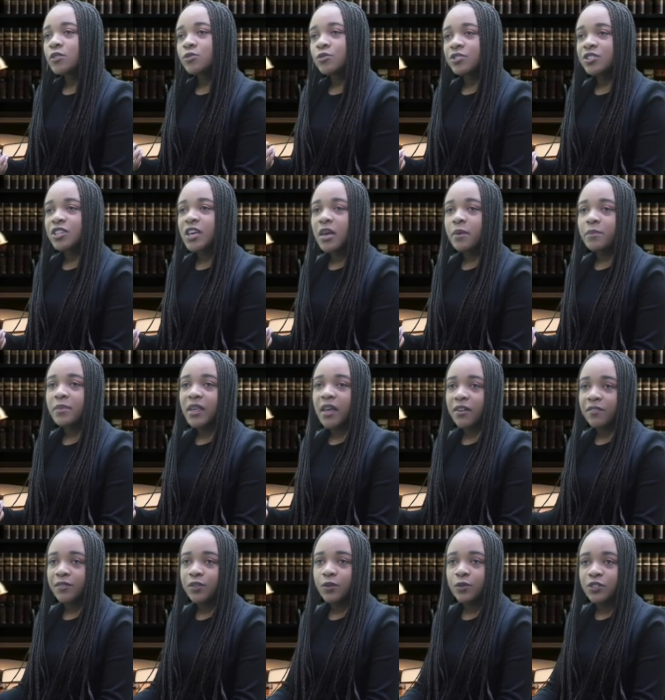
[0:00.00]
to shape their
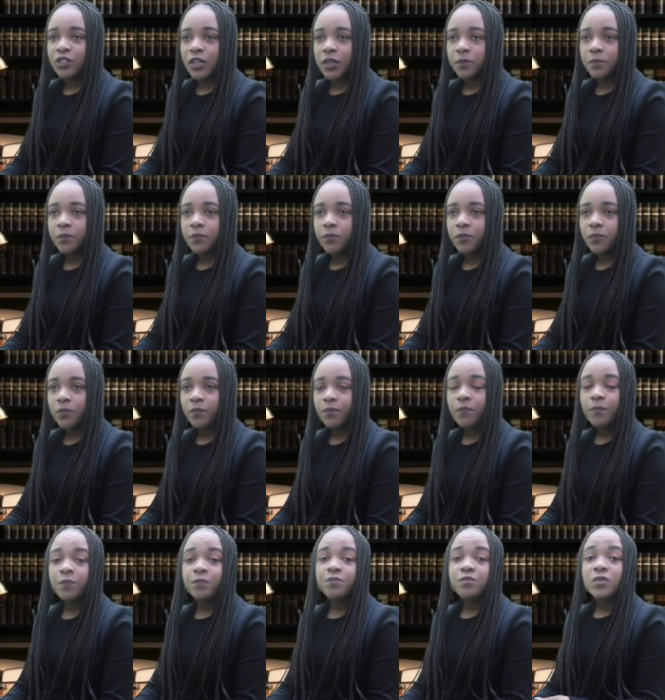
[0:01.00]
future.
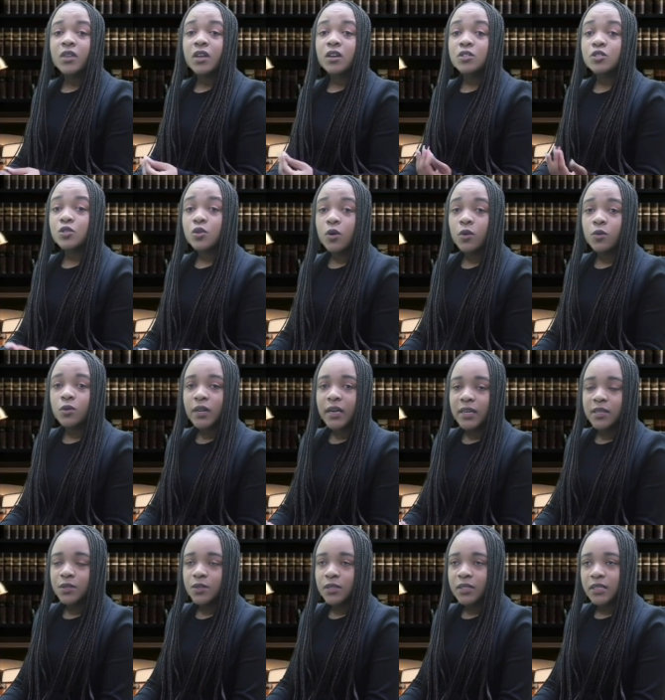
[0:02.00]
Sole
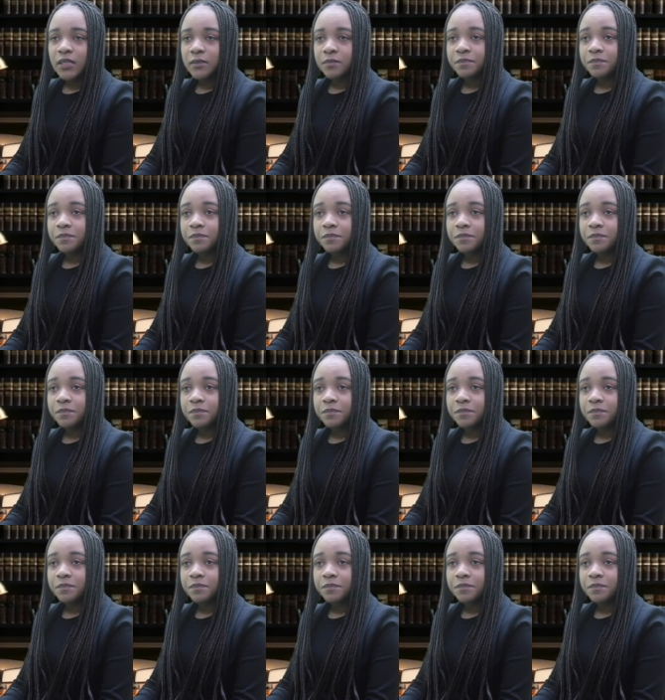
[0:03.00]
custody.